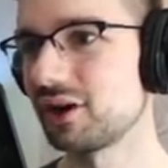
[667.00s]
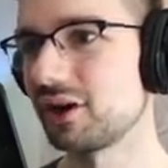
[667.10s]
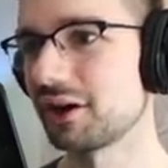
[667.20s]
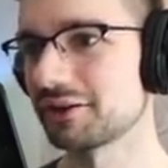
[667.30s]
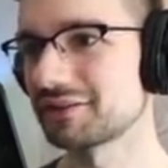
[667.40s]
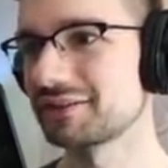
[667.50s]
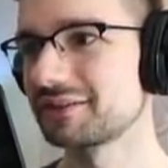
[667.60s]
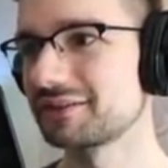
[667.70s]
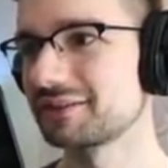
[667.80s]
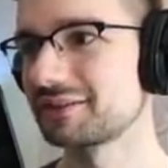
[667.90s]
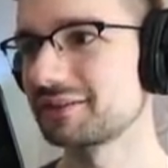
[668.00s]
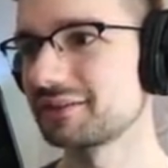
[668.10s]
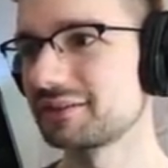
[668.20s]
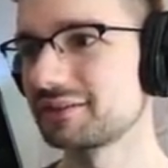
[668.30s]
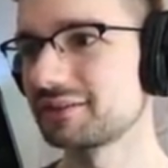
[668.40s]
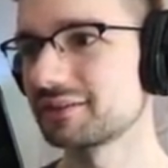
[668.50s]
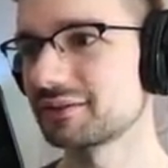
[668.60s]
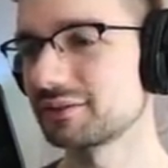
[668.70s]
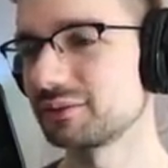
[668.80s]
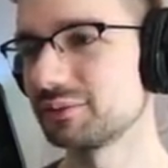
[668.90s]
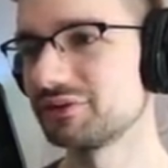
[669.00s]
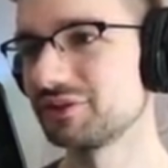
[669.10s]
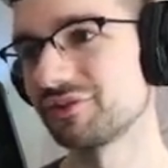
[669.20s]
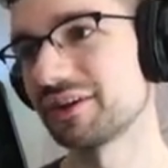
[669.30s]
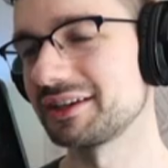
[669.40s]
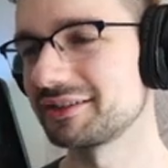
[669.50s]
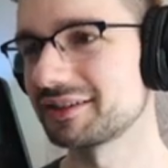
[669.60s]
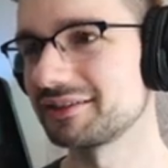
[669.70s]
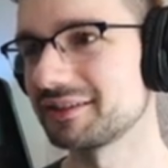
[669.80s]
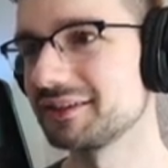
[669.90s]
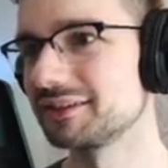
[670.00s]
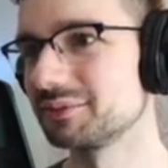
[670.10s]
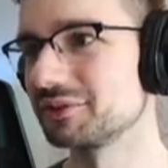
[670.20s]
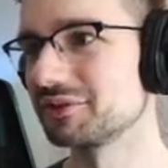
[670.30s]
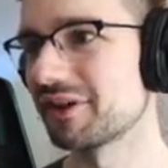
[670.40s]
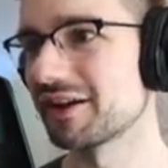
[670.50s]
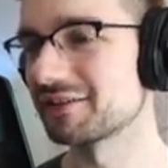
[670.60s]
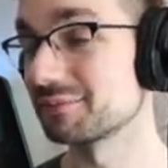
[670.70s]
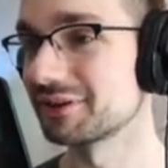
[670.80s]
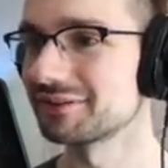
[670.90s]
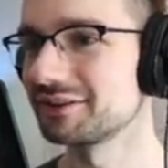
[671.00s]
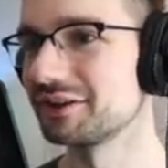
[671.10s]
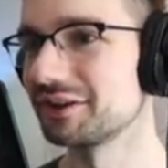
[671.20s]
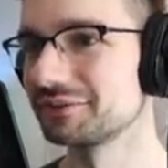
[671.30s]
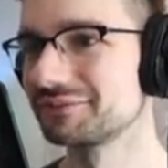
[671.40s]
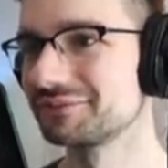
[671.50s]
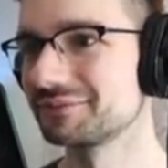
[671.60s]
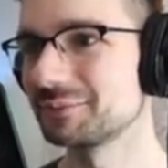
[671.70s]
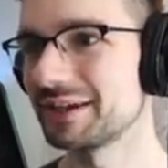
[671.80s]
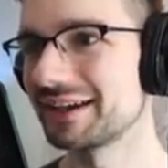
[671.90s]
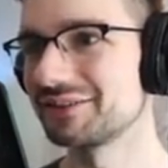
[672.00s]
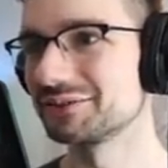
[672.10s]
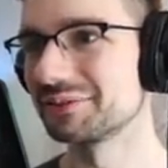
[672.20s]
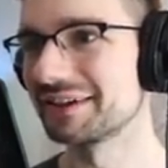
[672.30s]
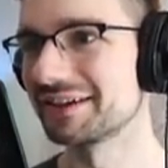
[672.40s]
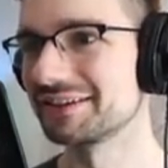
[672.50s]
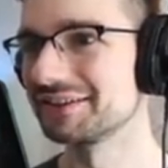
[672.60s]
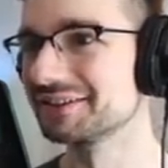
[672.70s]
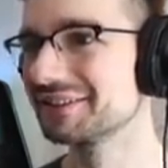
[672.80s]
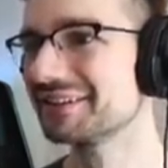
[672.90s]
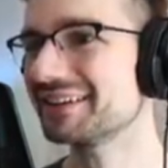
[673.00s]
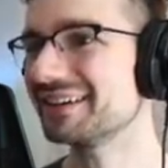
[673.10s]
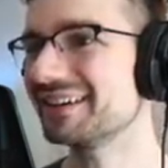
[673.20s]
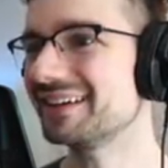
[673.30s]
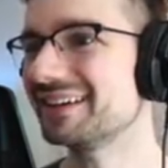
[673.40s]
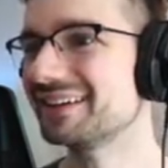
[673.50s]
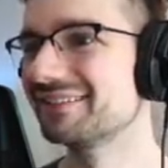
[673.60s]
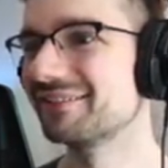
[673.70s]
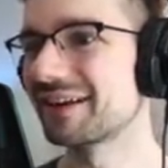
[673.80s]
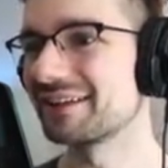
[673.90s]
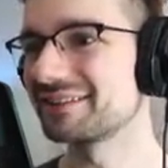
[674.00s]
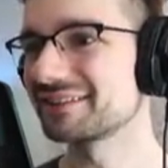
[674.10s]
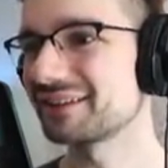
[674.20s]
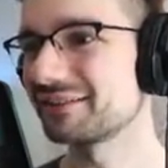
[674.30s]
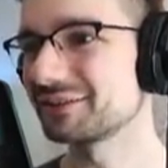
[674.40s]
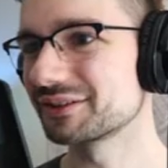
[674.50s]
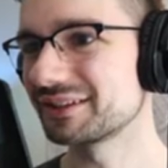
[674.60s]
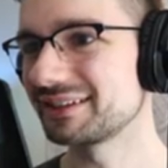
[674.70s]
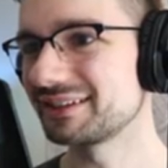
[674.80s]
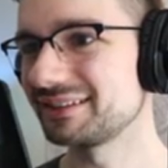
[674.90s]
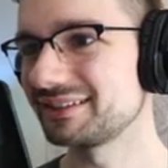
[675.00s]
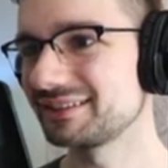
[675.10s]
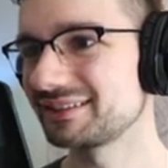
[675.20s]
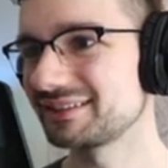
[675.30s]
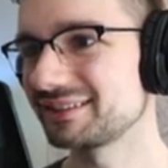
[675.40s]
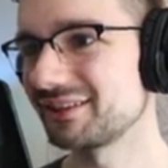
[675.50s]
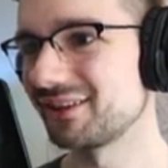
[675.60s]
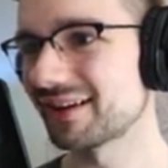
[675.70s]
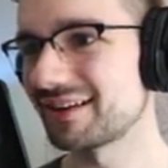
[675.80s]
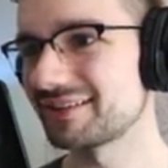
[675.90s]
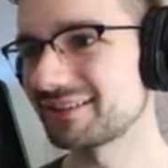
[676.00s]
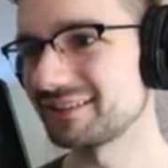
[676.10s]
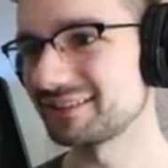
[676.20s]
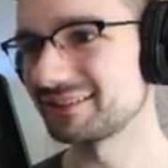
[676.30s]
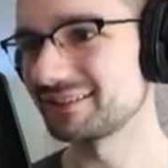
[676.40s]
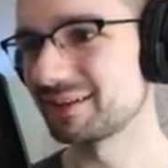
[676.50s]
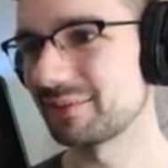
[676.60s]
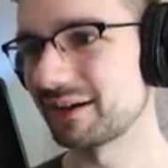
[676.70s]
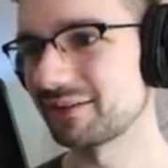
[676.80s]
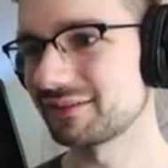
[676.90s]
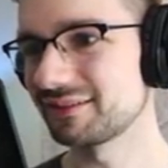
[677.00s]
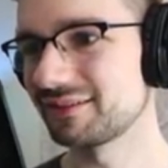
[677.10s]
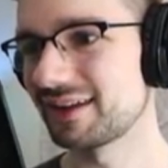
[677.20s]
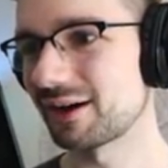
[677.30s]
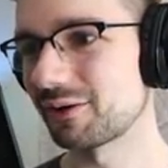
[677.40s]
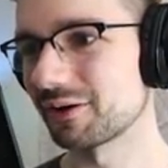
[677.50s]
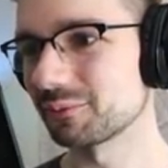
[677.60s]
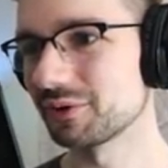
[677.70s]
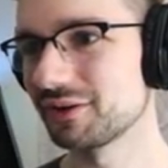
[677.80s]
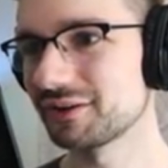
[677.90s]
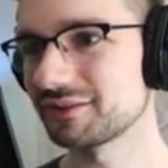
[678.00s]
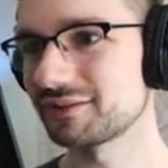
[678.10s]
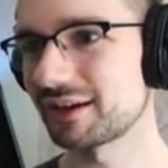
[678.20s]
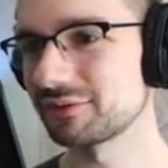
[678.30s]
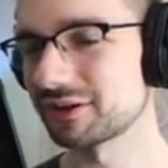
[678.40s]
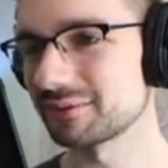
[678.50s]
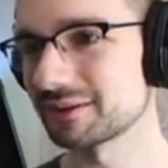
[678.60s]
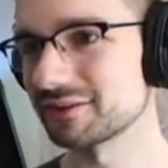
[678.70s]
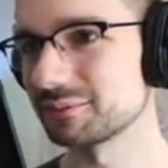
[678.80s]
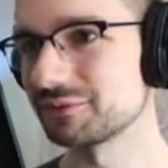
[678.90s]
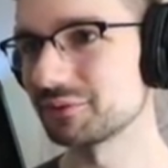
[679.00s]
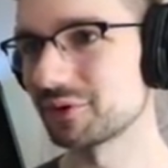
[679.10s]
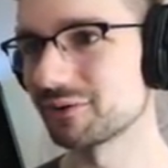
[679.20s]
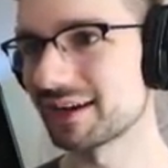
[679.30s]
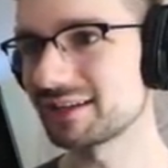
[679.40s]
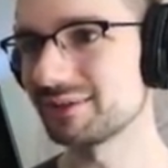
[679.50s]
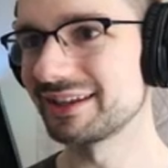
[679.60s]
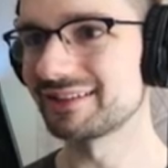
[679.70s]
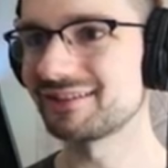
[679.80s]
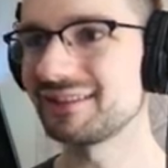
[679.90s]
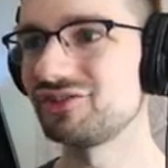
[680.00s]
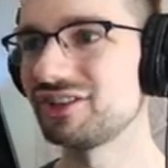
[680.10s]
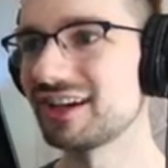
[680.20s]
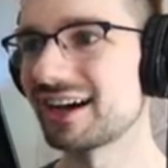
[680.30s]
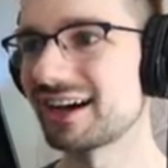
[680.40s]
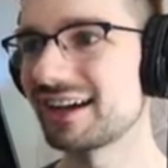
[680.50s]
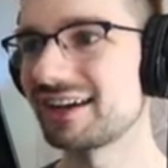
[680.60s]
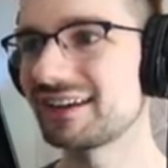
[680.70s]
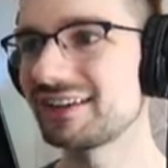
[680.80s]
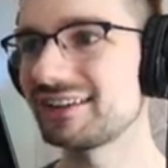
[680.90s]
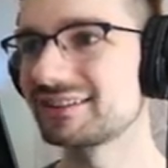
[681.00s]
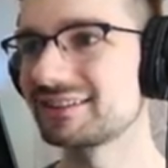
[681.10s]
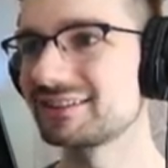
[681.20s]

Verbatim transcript: art, which is funny because I studied computer science, but you know, we got to do what we got to do. But I just love learning all kinds of things about how art works. I've talked about this before already, but like C G I,